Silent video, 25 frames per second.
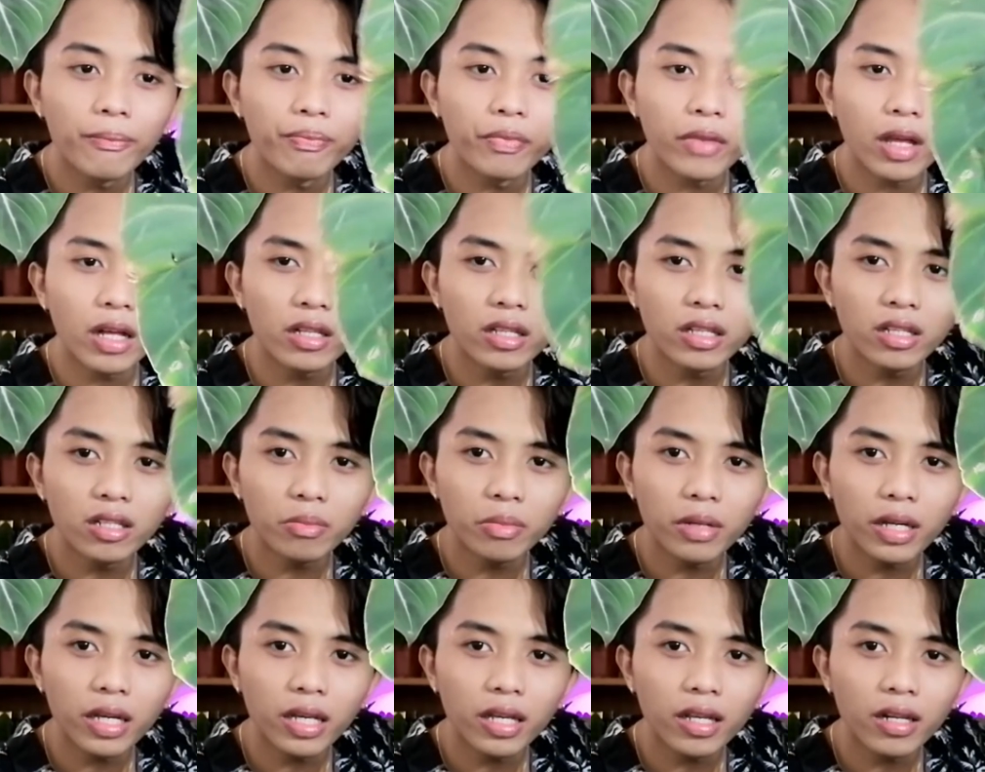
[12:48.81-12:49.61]
A little
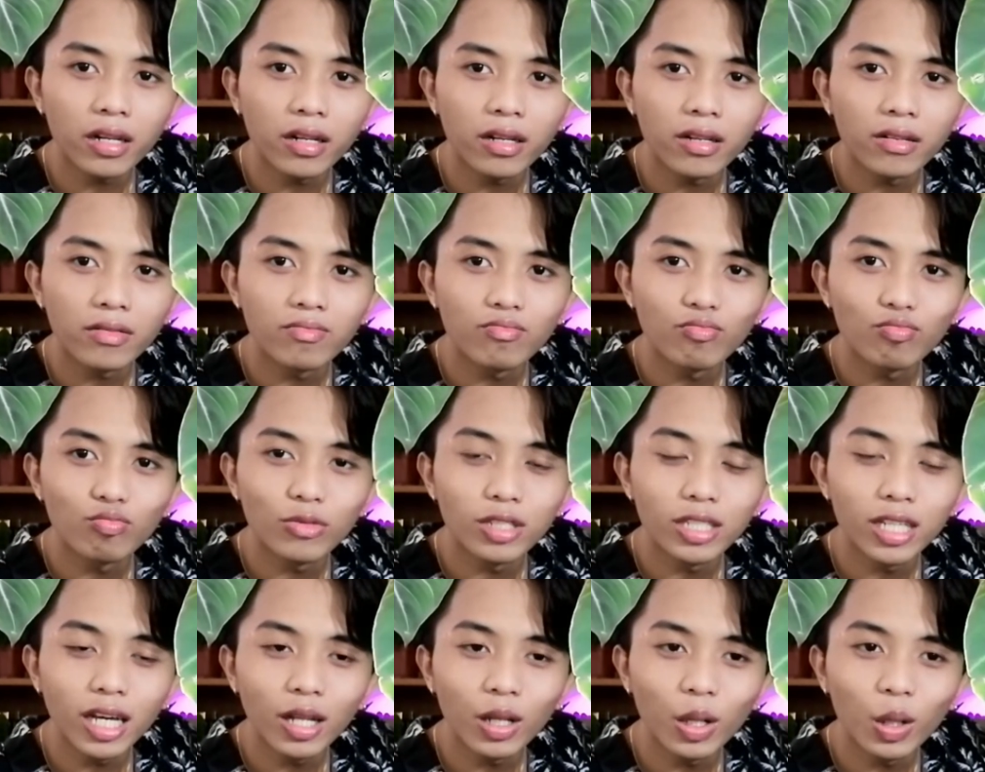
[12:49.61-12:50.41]
bit
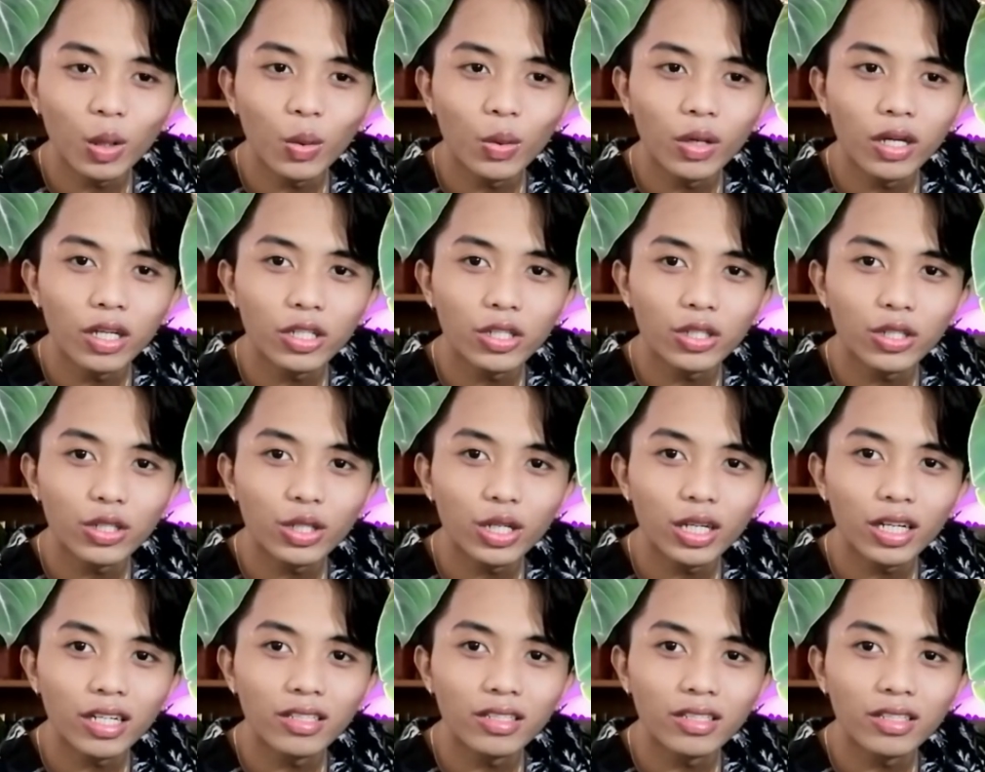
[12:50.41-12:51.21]
yellowish
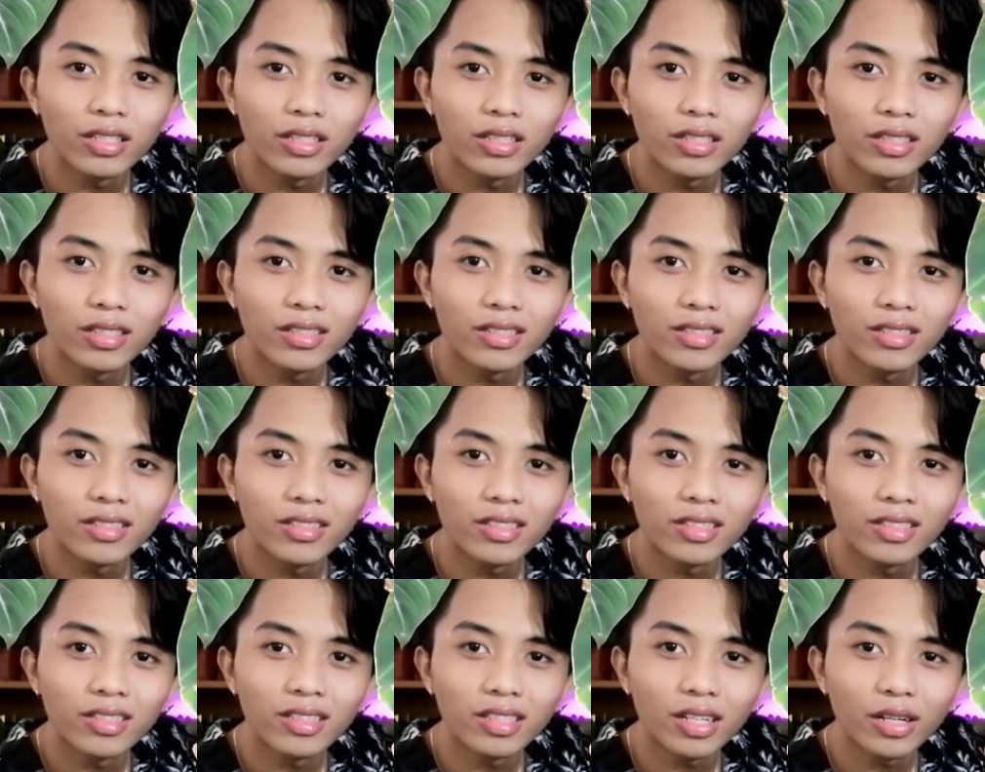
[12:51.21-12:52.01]
and
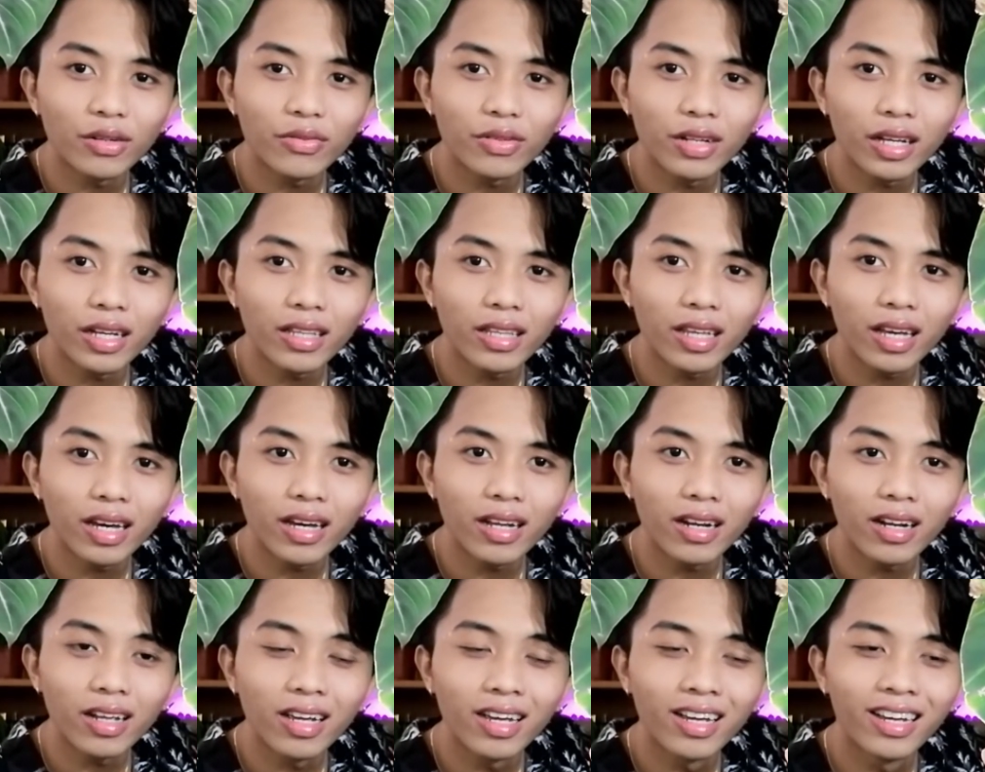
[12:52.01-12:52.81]
stuff like that.